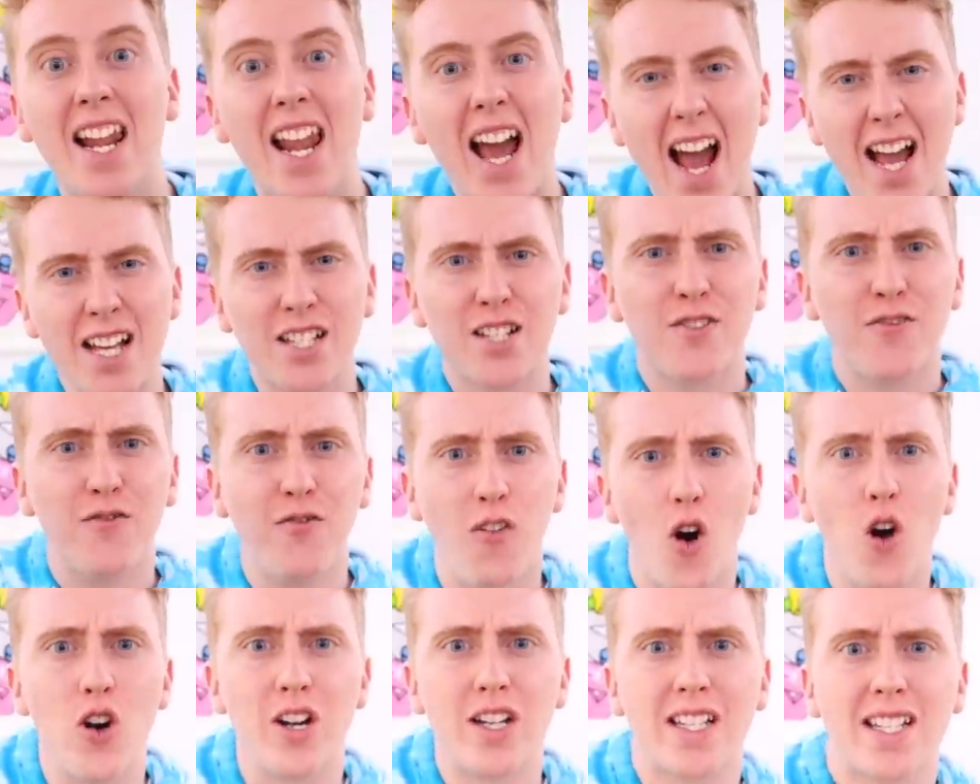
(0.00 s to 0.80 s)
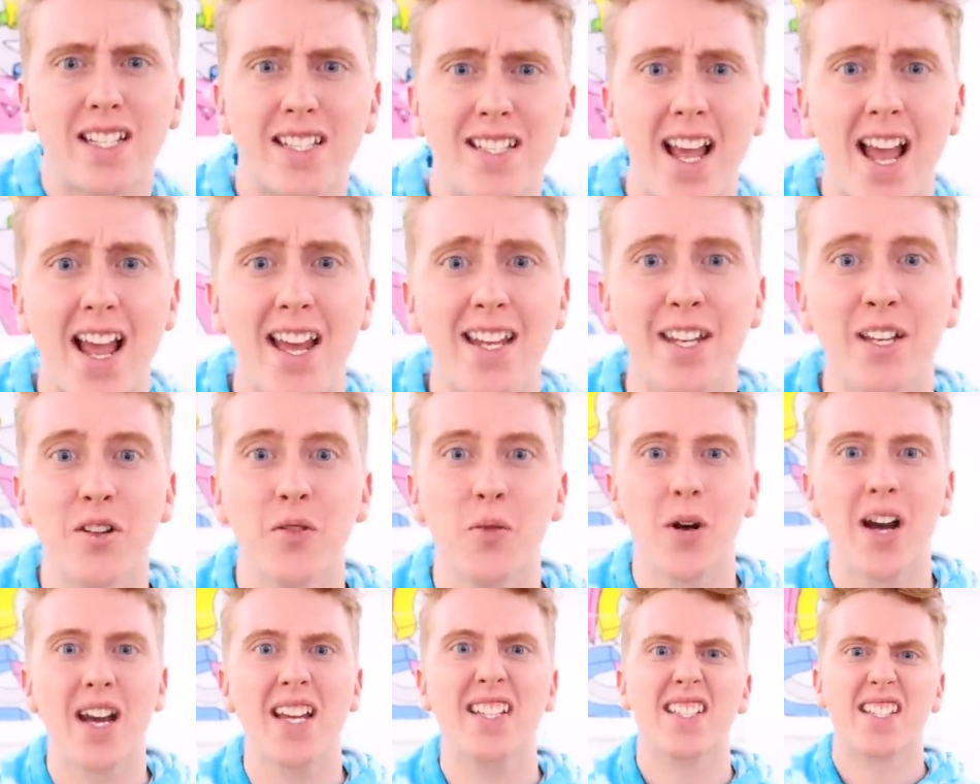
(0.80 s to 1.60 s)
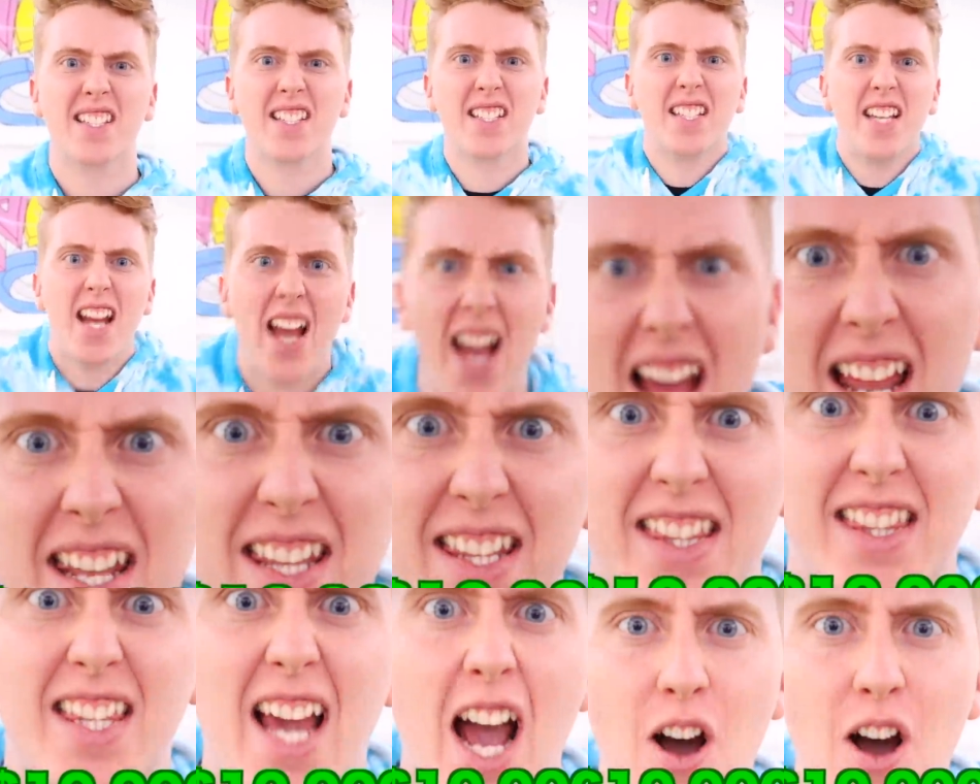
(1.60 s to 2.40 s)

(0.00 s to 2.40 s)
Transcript: Last fort standing wins $10,000.